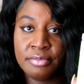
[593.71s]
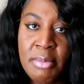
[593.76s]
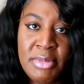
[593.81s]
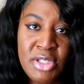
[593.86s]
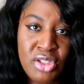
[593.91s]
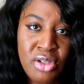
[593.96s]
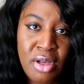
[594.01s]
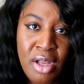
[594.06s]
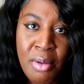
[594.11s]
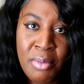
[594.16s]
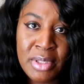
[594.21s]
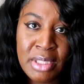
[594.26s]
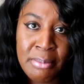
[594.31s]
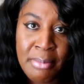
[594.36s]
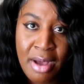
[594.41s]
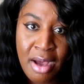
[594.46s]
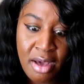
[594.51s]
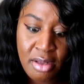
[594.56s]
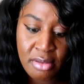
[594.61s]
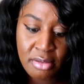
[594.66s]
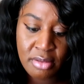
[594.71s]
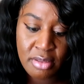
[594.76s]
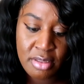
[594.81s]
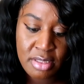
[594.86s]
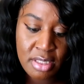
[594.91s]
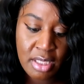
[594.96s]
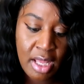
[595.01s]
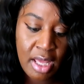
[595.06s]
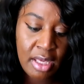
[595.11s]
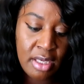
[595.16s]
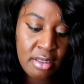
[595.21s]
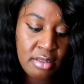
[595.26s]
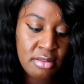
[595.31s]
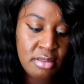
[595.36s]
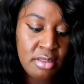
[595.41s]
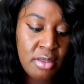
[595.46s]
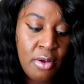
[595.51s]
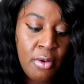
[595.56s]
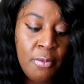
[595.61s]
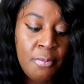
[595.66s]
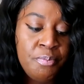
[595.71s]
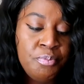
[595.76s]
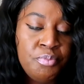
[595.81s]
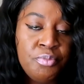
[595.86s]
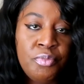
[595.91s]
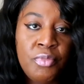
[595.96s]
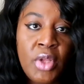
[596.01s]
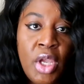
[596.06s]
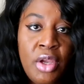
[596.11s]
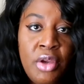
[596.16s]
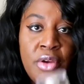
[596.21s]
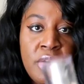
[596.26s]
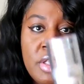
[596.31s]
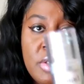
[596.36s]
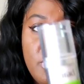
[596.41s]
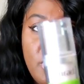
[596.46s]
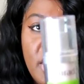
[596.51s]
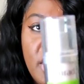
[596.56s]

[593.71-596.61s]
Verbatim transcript: Let me show y'all what the bottle looks like. So here's